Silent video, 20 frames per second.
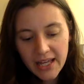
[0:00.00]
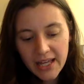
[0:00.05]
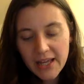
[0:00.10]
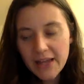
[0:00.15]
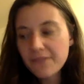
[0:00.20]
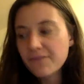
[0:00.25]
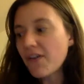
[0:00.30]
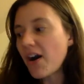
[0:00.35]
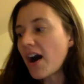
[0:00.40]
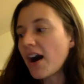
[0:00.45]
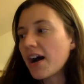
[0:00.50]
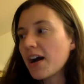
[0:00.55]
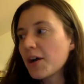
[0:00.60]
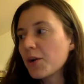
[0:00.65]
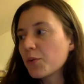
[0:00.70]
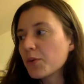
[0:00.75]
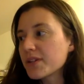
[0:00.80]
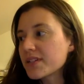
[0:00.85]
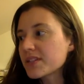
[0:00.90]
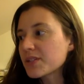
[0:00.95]
If I
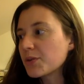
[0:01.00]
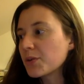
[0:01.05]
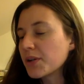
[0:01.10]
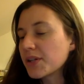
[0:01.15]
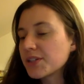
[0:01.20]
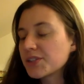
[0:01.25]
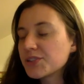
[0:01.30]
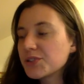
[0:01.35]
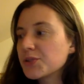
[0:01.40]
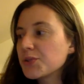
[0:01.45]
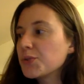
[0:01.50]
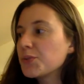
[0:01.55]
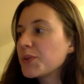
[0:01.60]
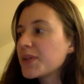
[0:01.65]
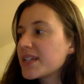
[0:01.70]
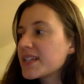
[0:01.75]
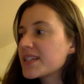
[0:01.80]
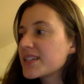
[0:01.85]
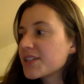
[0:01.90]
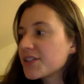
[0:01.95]
was going to
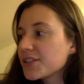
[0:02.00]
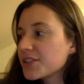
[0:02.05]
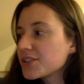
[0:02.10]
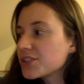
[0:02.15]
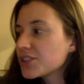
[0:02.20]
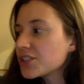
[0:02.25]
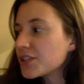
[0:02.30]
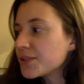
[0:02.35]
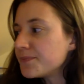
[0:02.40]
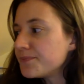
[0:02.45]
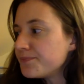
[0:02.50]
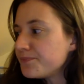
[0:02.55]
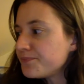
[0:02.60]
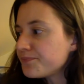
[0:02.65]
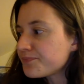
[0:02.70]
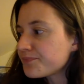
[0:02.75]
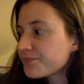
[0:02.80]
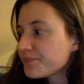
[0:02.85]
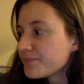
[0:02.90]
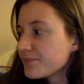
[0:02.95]
research,
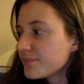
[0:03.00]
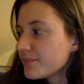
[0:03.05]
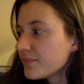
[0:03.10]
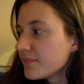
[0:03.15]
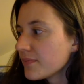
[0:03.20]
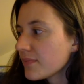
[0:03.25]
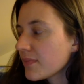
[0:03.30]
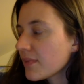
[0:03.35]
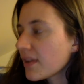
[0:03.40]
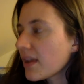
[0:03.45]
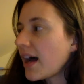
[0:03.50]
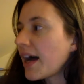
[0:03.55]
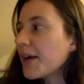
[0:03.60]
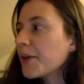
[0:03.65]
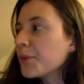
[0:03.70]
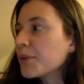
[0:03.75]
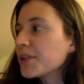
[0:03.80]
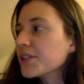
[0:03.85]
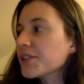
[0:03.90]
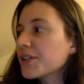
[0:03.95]
I
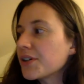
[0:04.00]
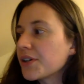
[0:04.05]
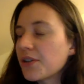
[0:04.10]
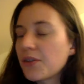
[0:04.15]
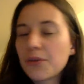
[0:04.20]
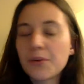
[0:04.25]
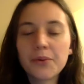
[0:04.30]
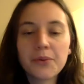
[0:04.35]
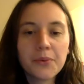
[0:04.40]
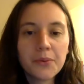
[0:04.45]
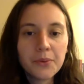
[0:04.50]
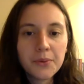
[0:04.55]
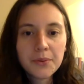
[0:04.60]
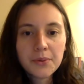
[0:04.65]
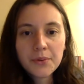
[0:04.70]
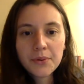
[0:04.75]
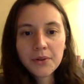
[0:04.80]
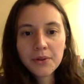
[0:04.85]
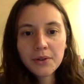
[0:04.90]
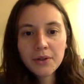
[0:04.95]
would look through
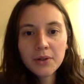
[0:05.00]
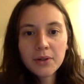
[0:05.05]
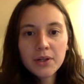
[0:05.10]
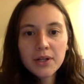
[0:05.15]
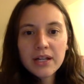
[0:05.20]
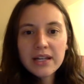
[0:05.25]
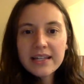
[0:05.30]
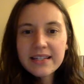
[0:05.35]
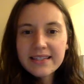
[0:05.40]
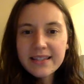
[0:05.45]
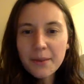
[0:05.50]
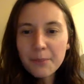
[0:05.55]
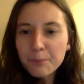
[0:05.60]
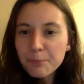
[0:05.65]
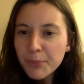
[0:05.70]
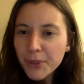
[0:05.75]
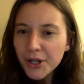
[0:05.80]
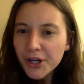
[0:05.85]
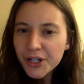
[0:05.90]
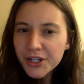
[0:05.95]
some
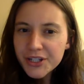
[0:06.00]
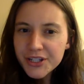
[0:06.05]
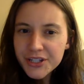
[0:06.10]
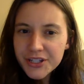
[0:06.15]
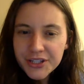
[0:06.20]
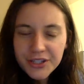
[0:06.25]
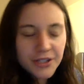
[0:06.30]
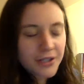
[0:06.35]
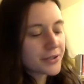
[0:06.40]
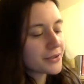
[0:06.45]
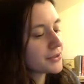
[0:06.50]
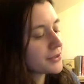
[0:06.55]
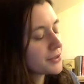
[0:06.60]
books.